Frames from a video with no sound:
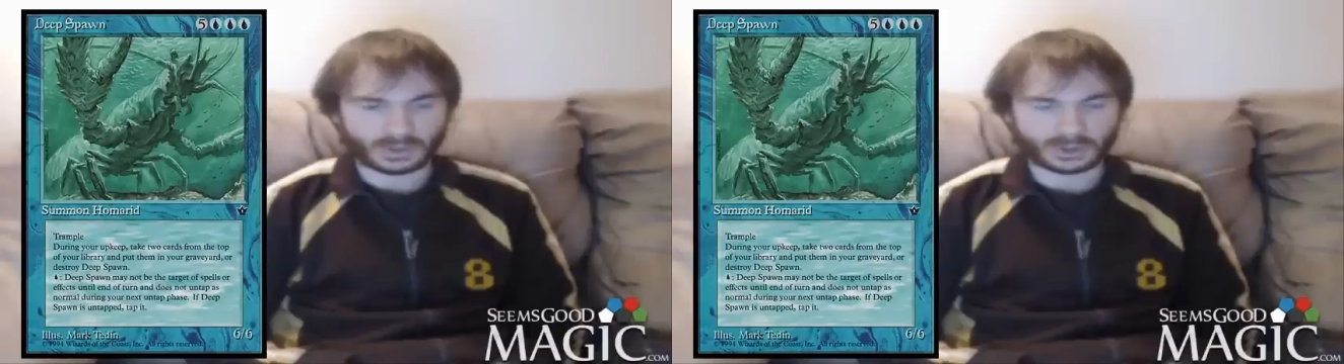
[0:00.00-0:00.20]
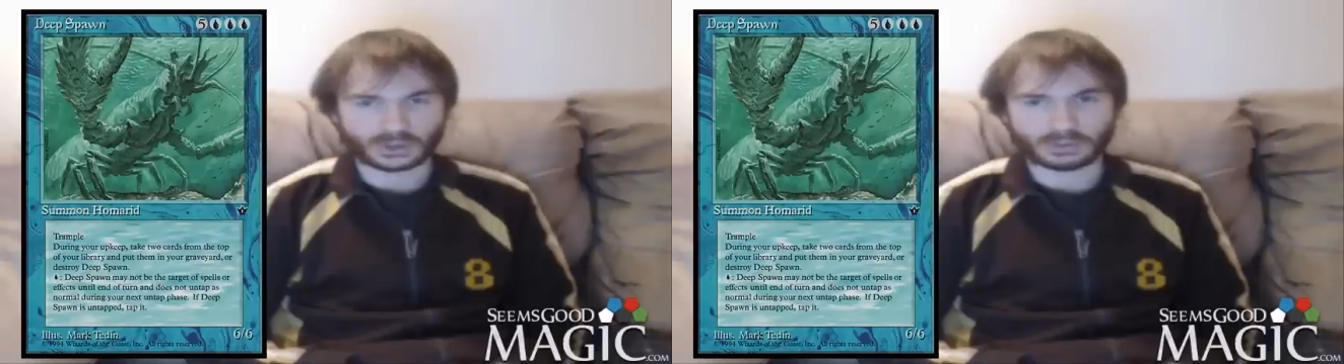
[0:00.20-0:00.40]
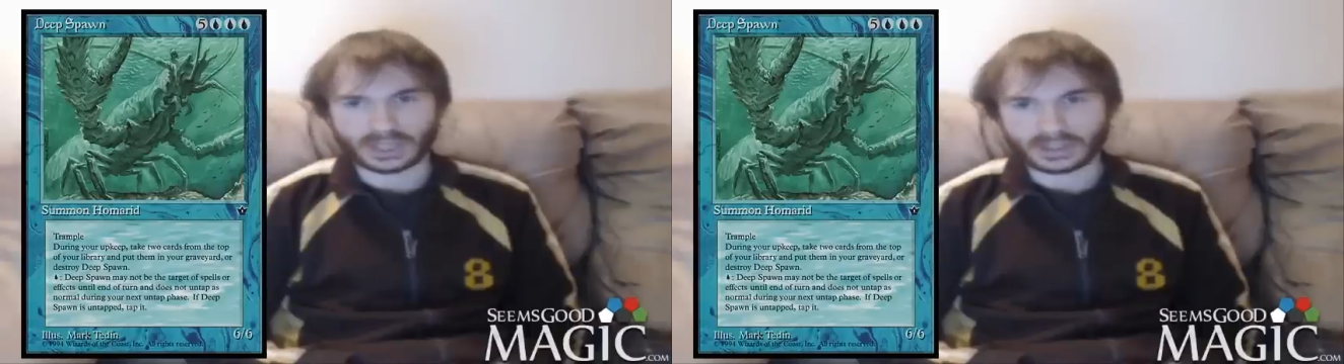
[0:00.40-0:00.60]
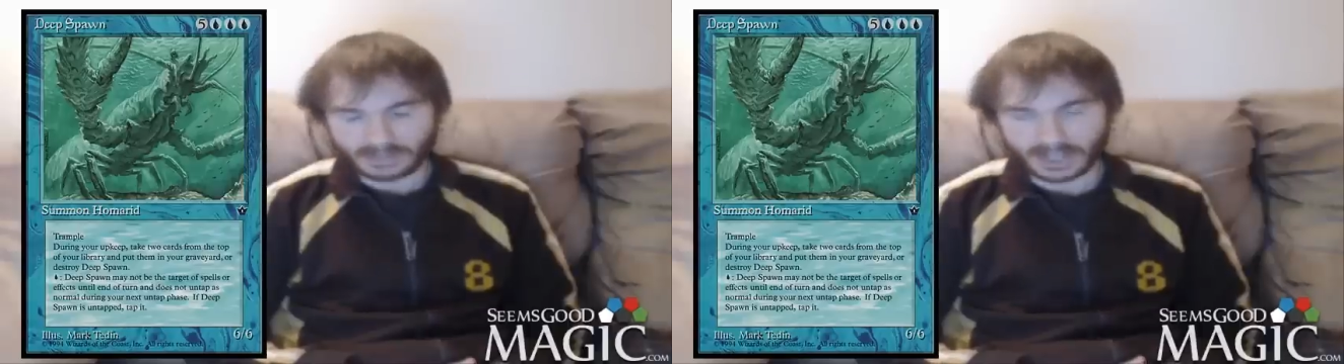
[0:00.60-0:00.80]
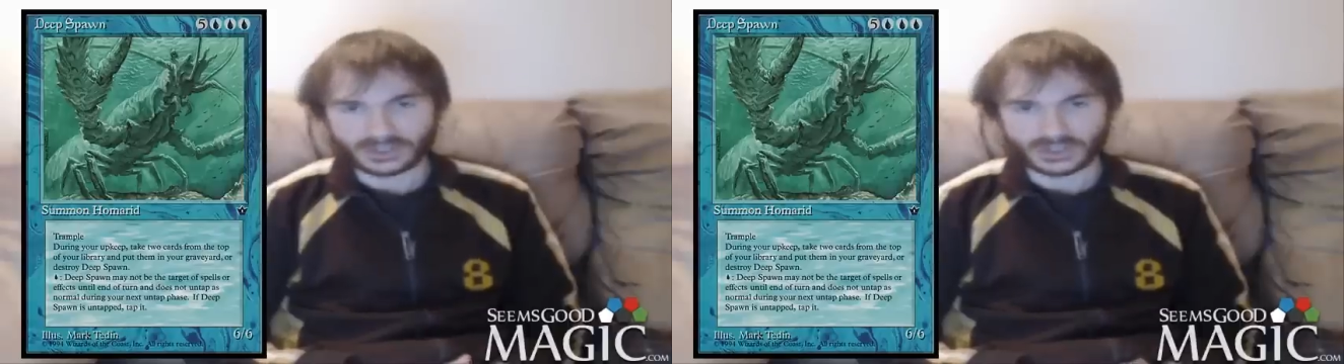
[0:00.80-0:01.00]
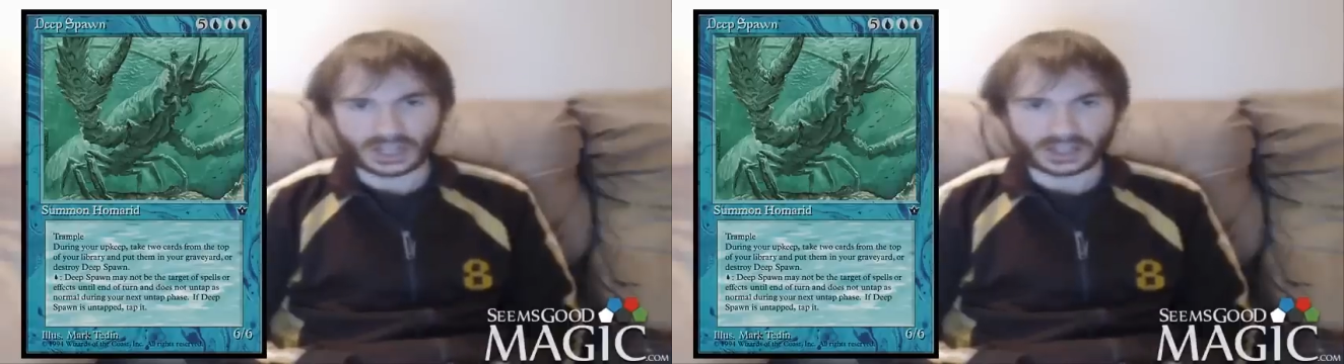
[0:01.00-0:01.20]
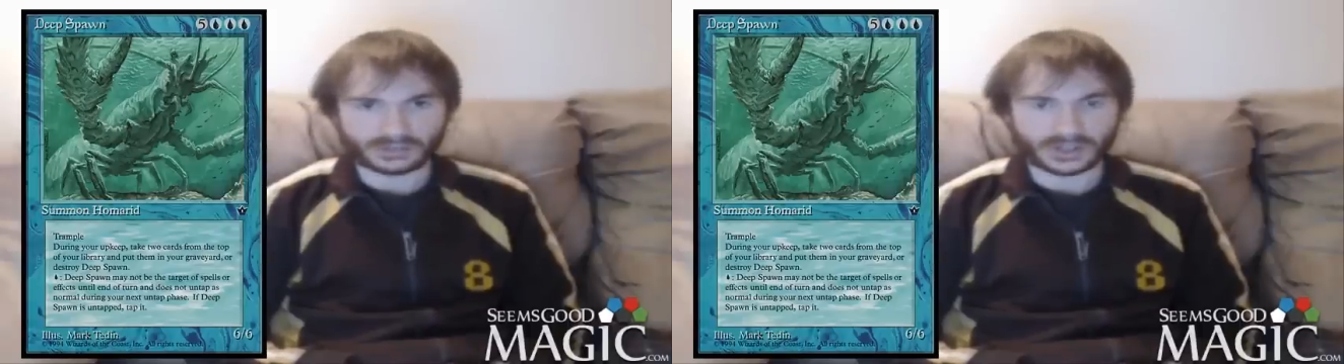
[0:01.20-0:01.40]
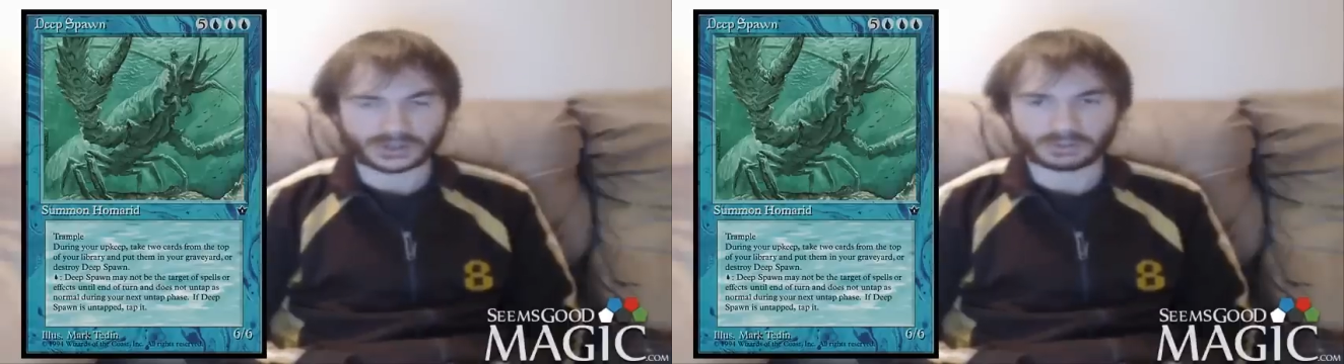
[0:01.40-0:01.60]
which would be, you have to
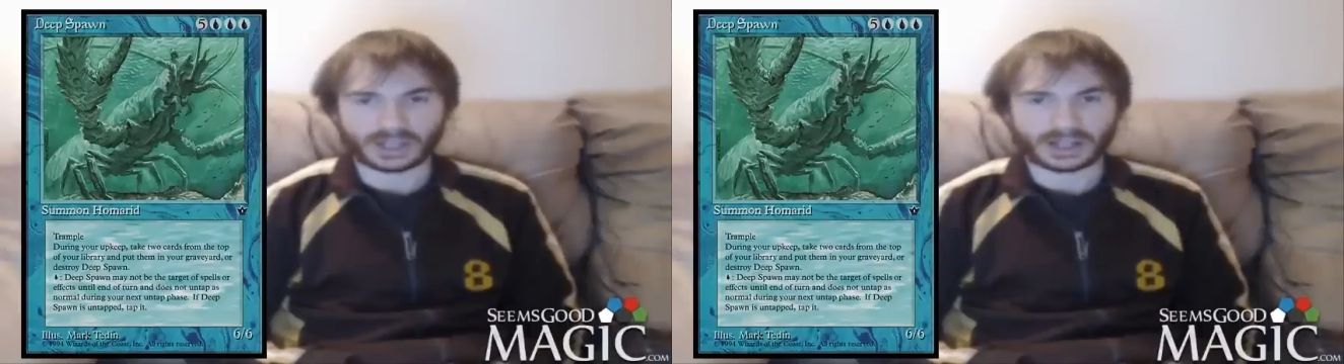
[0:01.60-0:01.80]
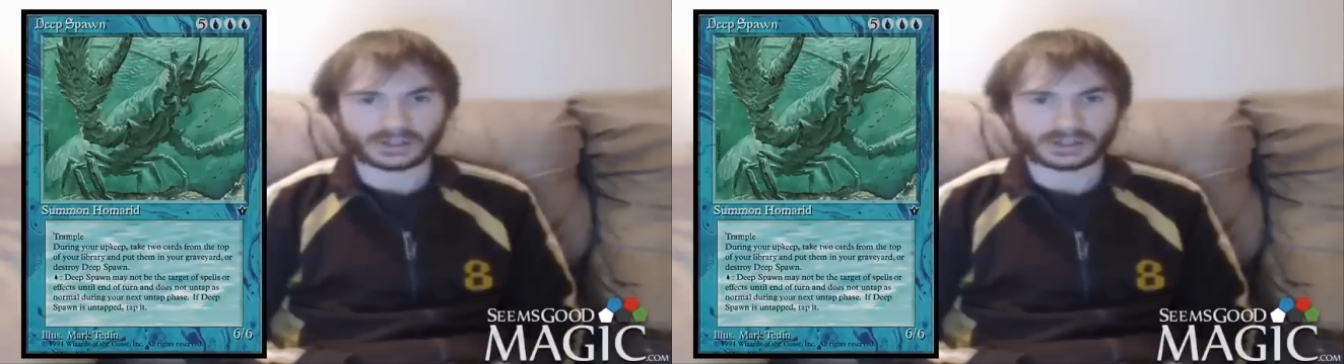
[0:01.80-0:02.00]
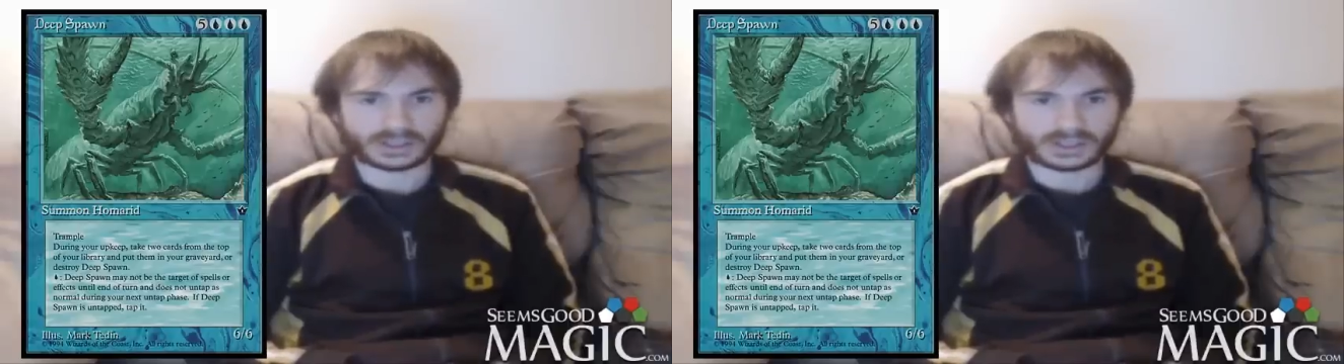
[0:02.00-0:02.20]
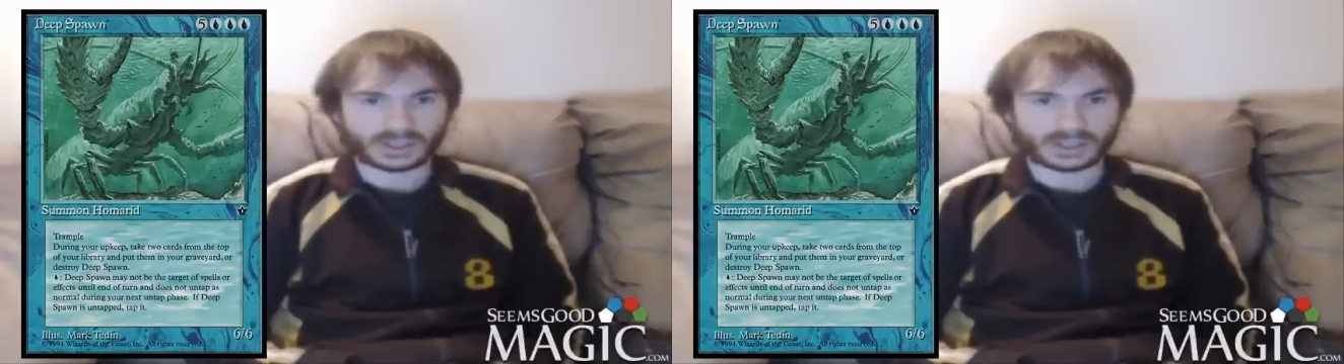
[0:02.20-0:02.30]
sacrifice them now.